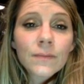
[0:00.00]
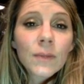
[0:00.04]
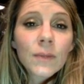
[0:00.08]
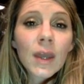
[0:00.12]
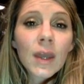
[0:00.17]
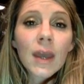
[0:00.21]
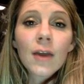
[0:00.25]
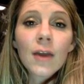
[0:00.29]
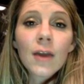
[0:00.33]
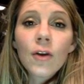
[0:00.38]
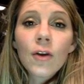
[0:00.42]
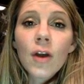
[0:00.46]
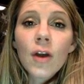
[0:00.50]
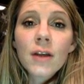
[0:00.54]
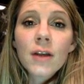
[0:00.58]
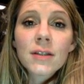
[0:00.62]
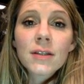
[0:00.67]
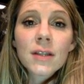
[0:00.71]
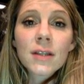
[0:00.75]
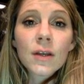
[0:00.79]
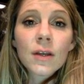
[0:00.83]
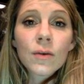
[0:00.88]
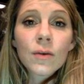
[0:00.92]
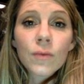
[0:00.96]
okay,
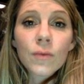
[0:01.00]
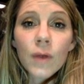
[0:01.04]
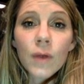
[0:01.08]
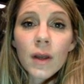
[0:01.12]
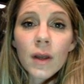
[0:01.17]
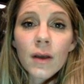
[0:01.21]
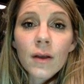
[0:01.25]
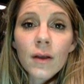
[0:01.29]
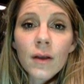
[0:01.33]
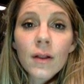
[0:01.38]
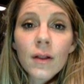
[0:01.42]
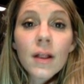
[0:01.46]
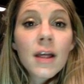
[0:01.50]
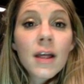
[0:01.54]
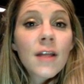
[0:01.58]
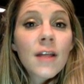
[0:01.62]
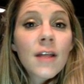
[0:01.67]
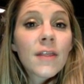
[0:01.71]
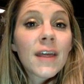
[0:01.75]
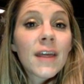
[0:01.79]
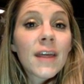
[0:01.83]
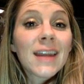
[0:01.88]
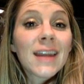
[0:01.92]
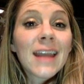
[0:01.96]
across their rail
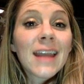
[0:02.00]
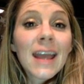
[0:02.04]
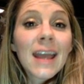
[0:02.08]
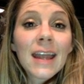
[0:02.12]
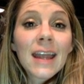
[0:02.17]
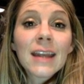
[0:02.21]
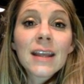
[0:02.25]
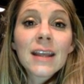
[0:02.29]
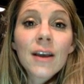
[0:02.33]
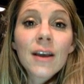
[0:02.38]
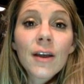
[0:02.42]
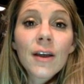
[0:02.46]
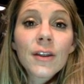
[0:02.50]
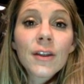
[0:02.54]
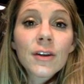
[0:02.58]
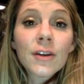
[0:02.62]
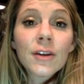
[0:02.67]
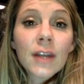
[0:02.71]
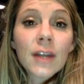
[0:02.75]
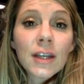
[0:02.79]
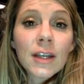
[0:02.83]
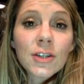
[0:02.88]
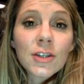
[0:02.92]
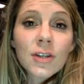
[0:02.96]
than any other
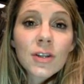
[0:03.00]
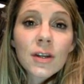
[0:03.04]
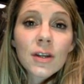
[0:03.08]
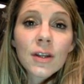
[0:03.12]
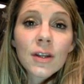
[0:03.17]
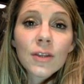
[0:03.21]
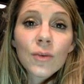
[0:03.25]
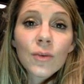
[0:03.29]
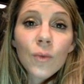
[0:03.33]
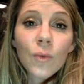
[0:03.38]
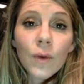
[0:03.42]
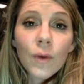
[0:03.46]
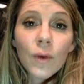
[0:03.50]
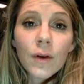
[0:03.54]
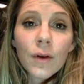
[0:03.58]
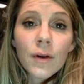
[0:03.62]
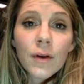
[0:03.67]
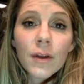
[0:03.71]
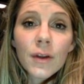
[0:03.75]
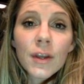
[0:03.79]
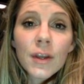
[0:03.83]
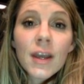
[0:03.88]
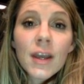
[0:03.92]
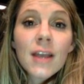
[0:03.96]
nation in the world.